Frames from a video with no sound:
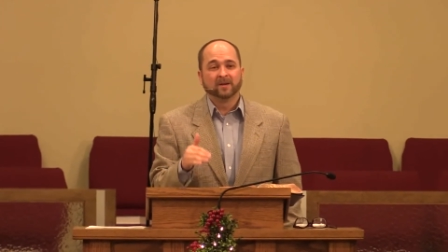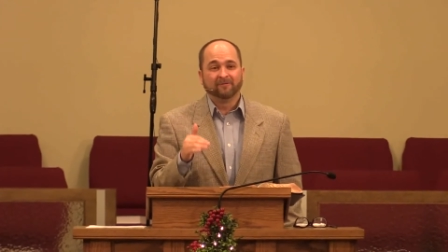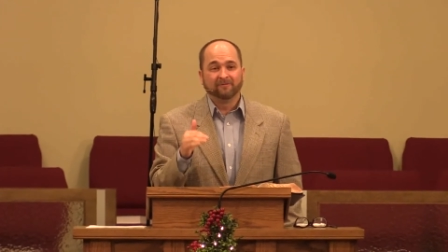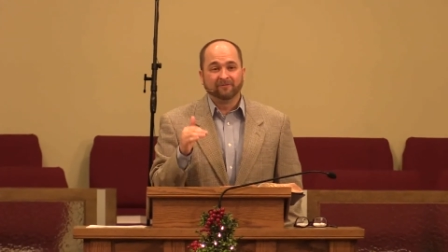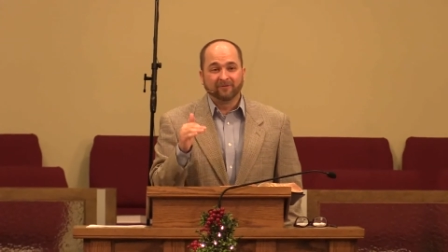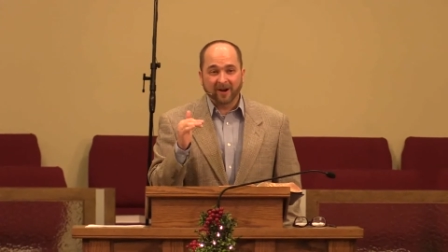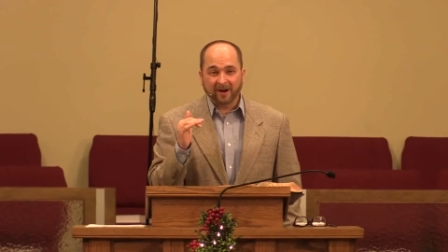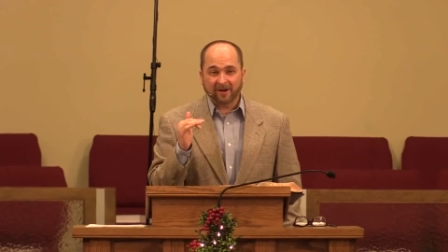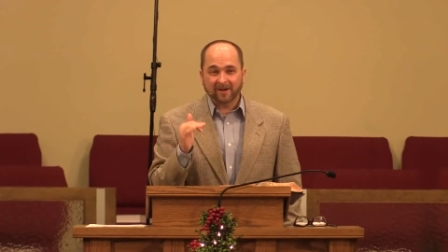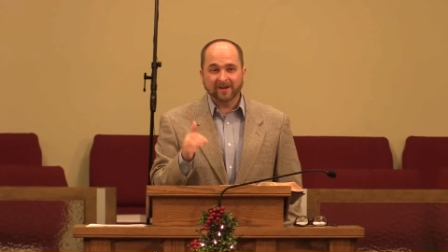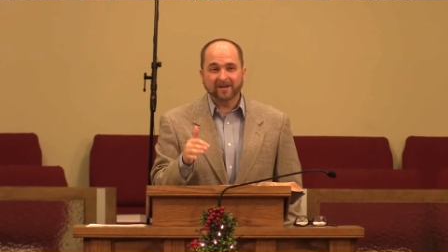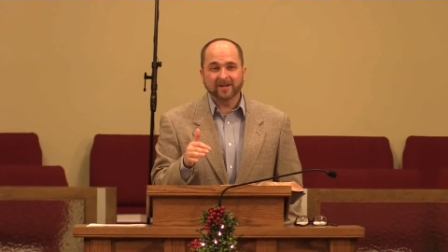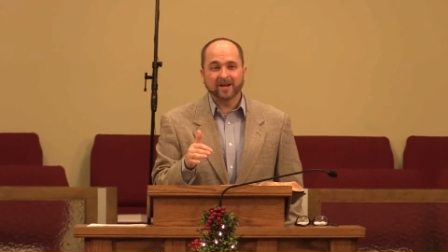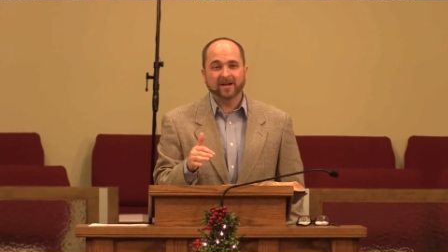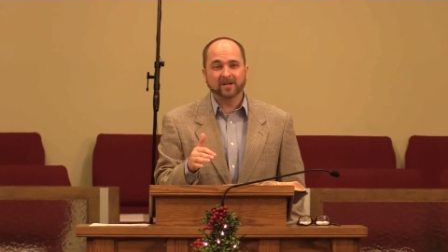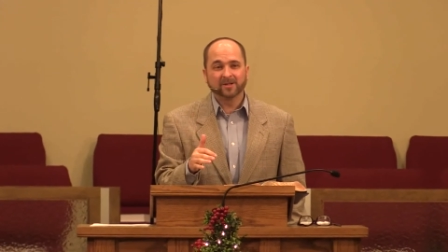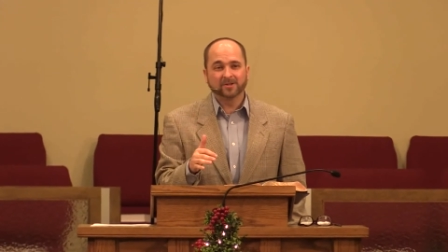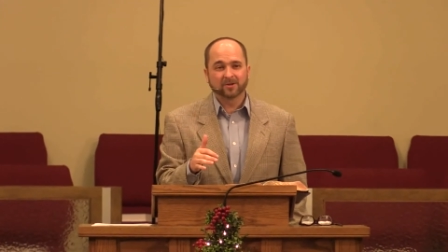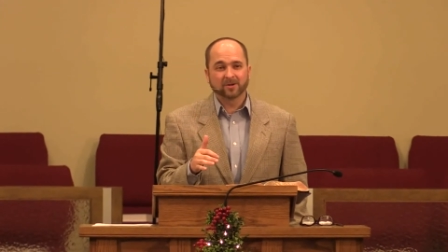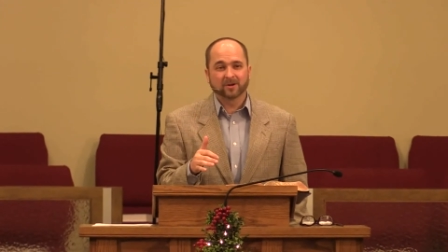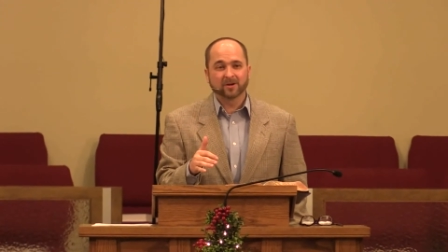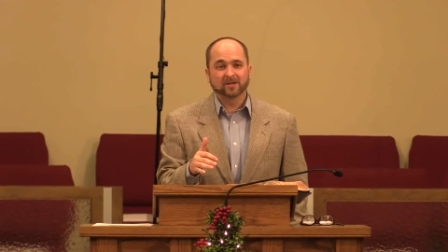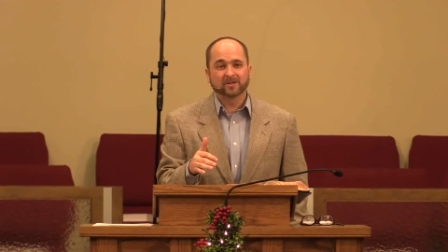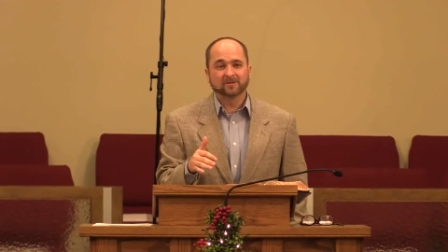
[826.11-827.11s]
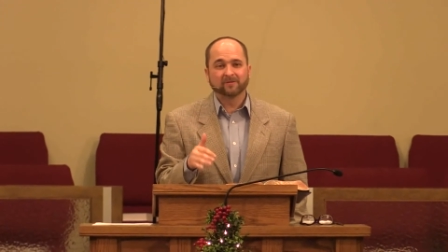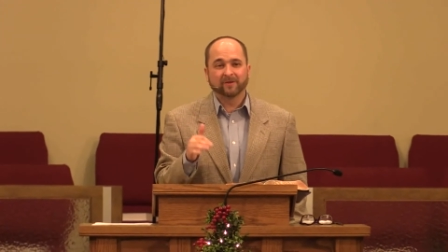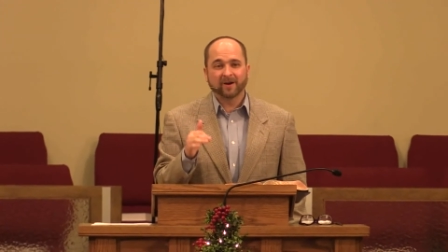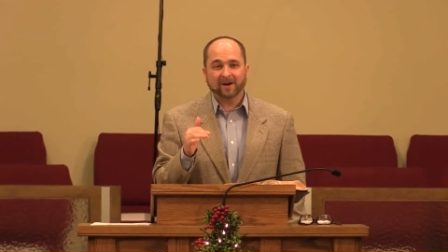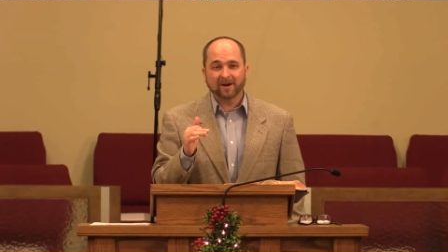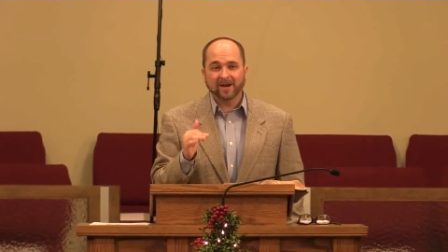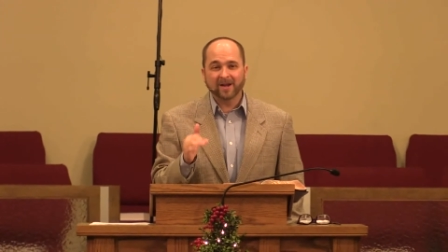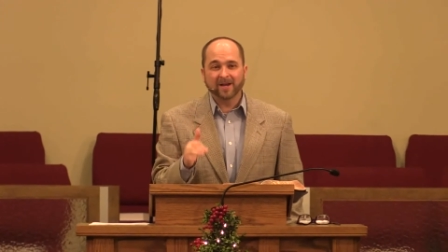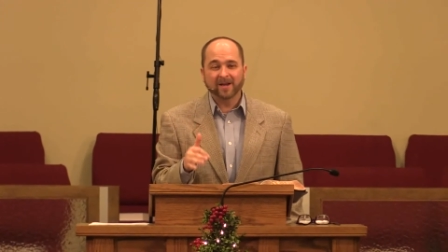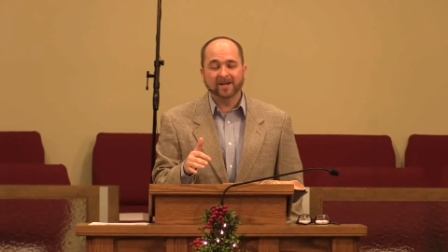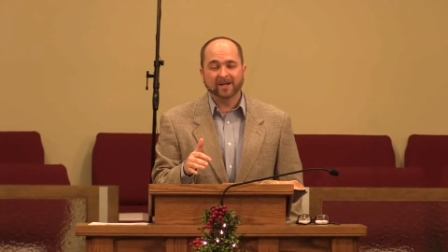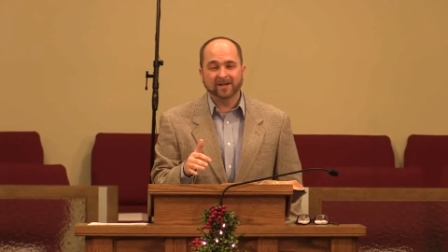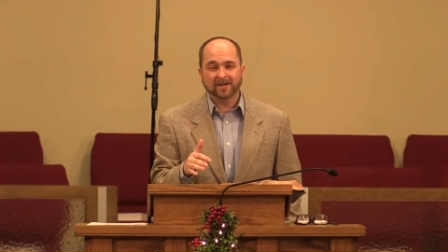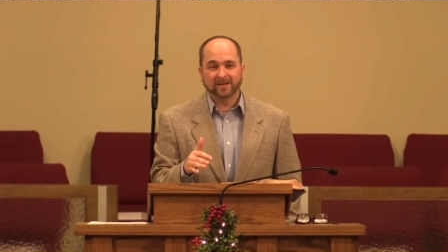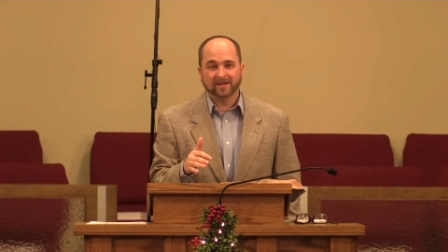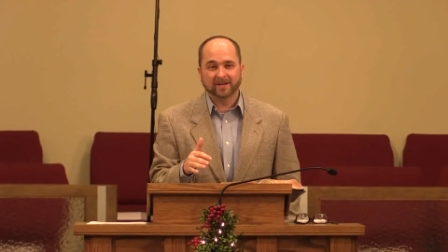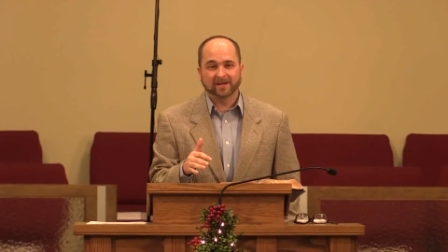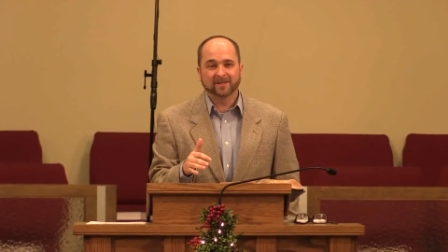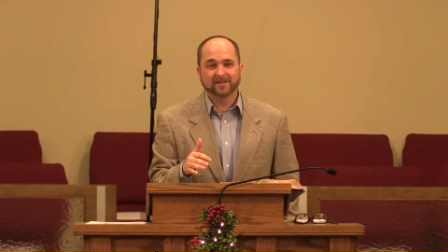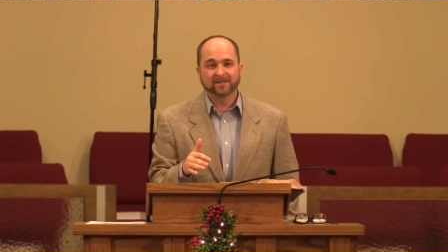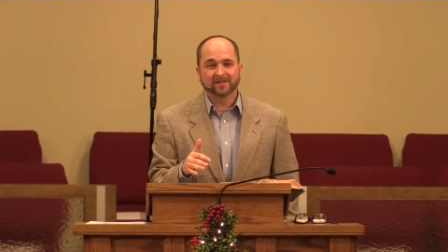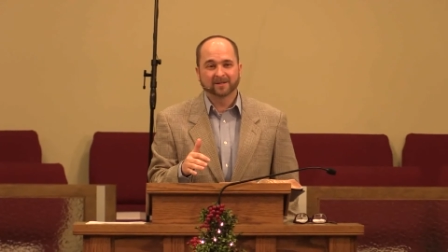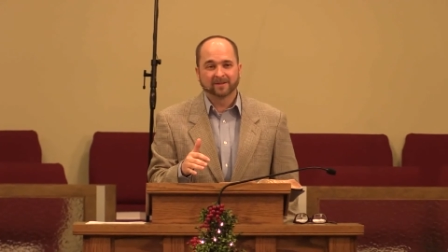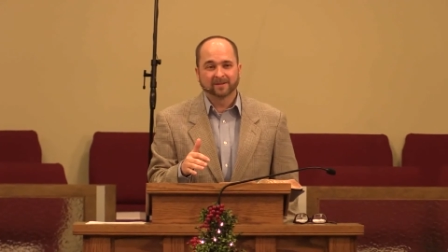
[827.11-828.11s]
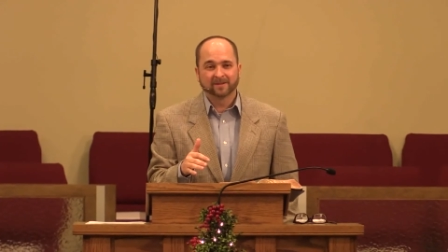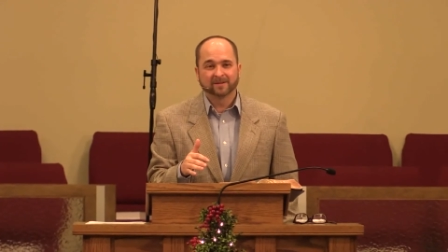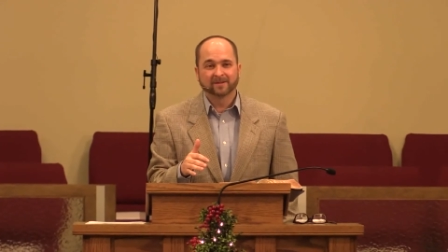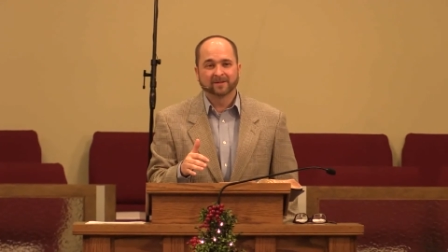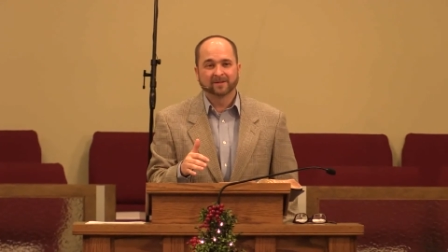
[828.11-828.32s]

very dangerous, very hideous,